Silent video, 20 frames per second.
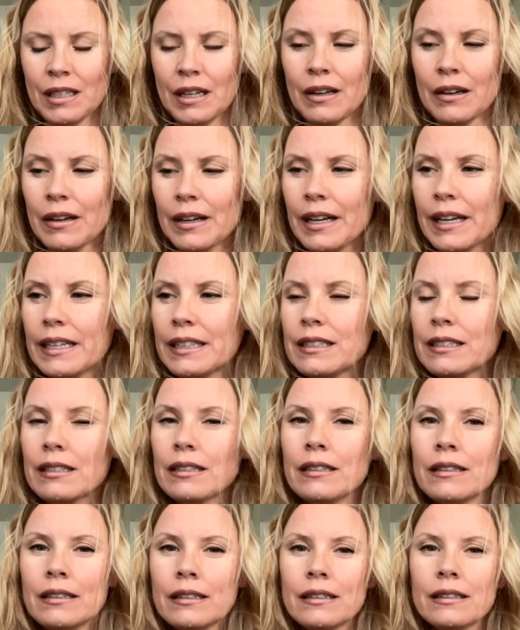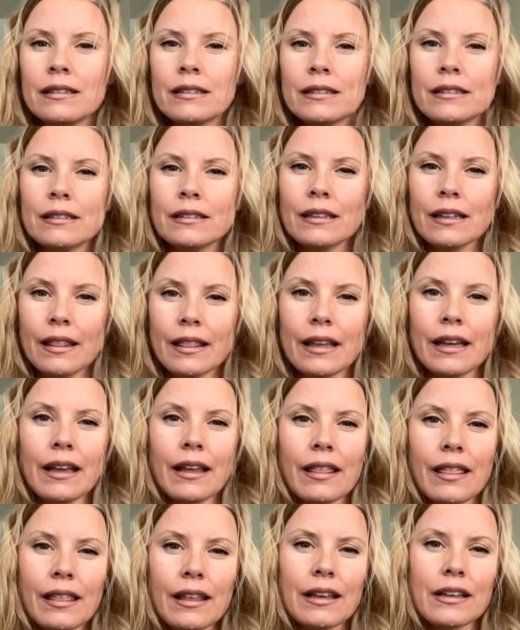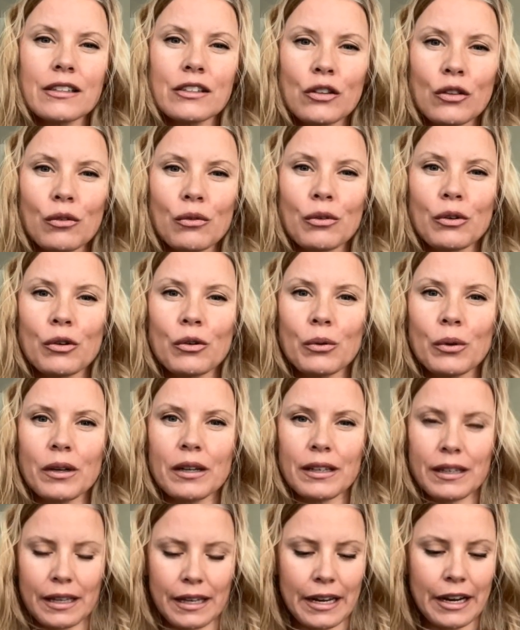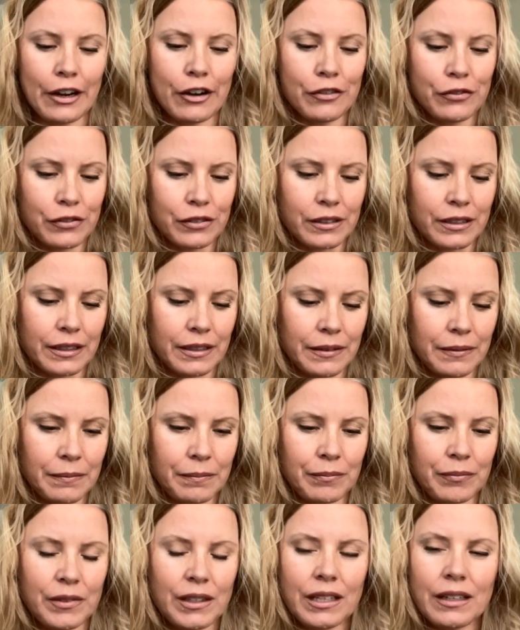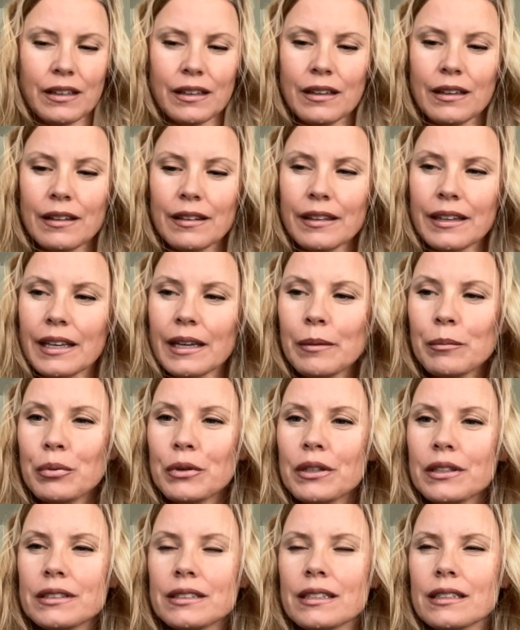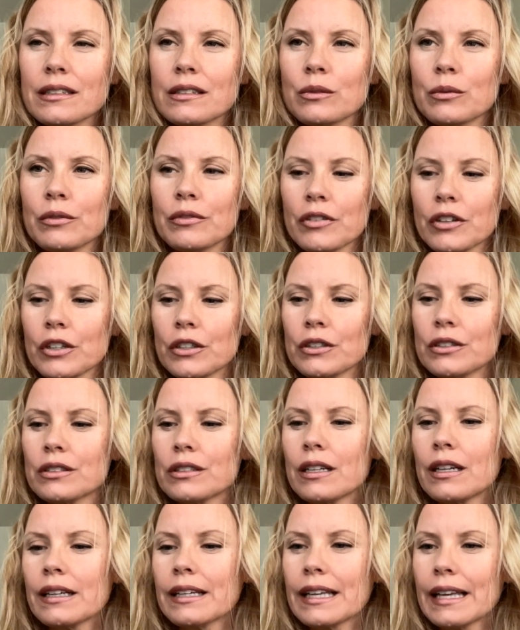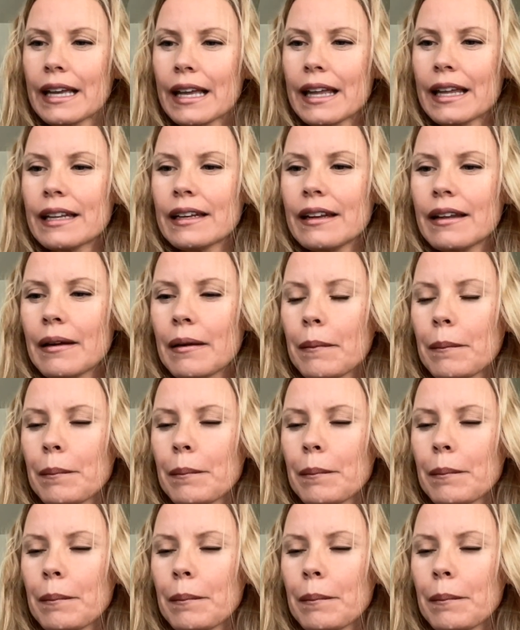All right, think things through carefully. The Empress is reversed. Again,